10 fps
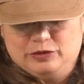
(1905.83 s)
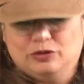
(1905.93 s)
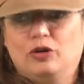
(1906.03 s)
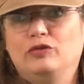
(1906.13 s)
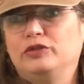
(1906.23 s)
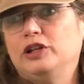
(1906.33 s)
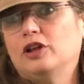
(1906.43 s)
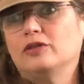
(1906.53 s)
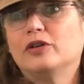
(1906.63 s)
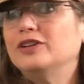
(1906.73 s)
Hopefully
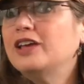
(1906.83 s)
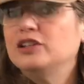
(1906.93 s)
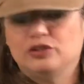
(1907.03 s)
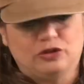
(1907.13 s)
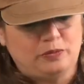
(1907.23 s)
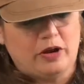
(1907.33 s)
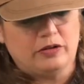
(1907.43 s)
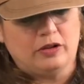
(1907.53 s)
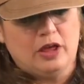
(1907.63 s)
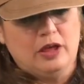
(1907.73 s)
not very dangerous
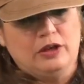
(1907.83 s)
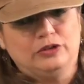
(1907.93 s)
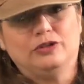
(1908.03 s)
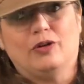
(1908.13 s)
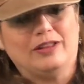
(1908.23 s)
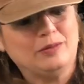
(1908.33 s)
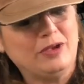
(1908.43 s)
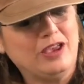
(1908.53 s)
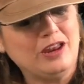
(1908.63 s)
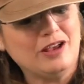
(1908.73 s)
peril. So at the
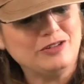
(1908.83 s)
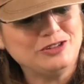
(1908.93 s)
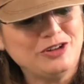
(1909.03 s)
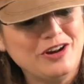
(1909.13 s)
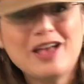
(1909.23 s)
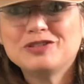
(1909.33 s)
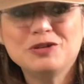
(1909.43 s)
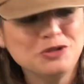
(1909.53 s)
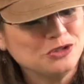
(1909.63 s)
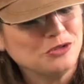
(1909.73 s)
beginning of the turn, as
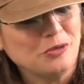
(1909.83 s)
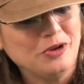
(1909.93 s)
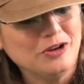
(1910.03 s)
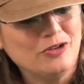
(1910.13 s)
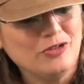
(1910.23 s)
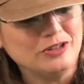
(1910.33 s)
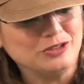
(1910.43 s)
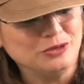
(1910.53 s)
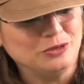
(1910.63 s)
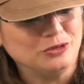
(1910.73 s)
usual, we are going
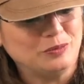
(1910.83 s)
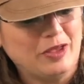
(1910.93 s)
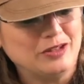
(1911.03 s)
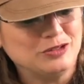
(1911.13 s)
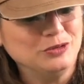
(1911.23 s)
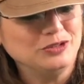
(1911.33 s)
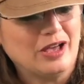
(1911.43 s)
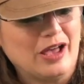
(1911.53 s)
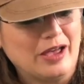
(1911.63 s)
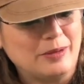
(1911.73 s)
to spend 2
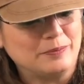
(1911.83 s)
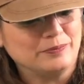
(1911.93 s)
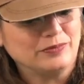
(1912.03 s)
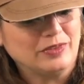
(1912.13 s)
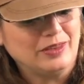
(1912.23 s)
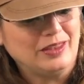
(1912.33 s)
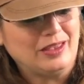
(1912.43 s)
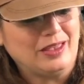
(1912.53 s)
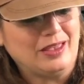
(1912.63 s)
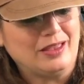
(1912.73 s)
time.
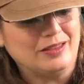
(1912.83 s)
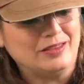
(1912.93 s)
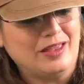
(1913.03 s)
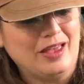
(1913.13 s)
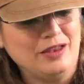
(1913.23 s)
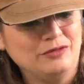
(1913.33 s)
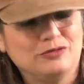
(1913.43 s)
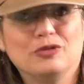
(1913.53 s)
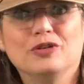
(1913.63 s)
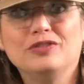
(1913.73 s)
And then
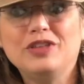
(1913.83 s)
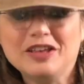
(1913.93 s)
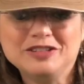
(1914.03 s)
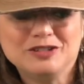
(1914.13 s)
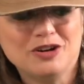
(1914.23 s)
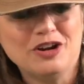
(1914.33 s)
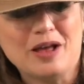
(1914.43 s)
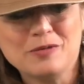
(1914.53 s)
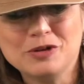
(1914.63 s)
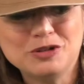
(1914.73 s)
for this turn,
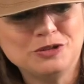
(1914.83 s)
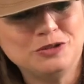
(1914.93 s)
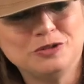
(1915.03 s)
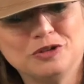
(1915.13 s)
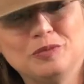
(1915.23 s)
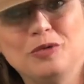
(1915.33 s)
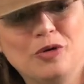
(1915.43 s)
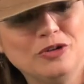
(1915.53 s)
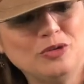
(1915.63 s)
I'm going to choose to explore.